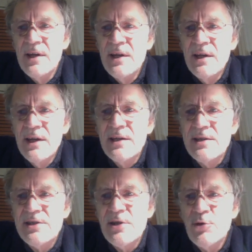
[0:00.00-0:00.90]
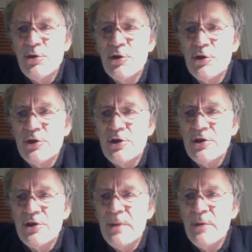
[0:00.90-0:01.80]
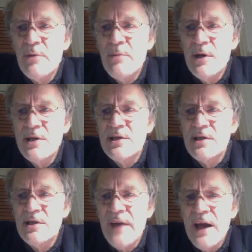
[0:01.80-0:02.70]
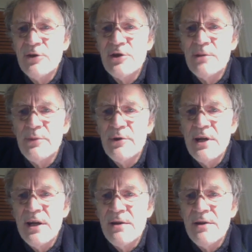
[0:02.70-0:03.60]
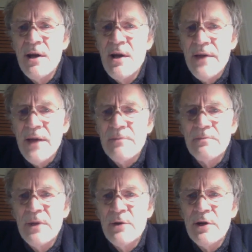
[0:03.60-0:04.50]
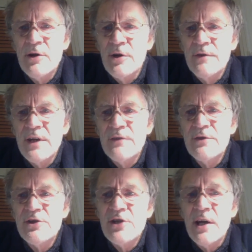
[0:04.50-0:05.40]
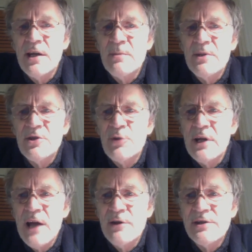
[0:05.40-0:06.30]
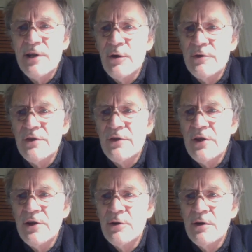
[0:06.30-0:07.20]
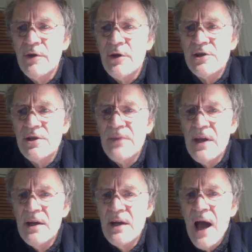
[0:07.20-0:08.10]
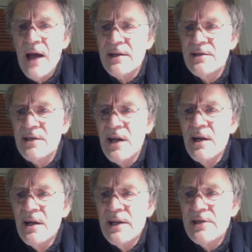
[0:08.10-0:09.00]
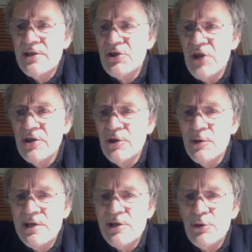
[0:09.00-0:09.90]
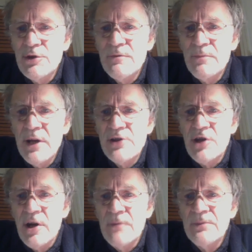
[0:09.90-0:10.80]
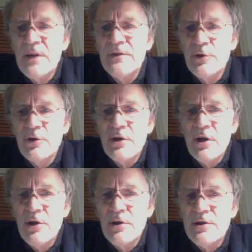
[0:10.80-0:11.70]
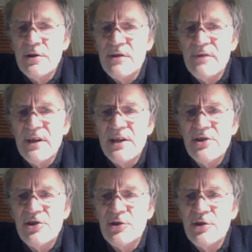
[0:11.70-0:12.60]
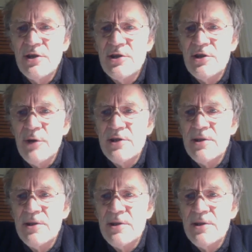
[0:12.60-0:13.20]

It is so good to be reminded of how to breathe, that miracle of give and take between ourselves and the universe. And it's a genuine source of pleasure if you can learn to really tune into it.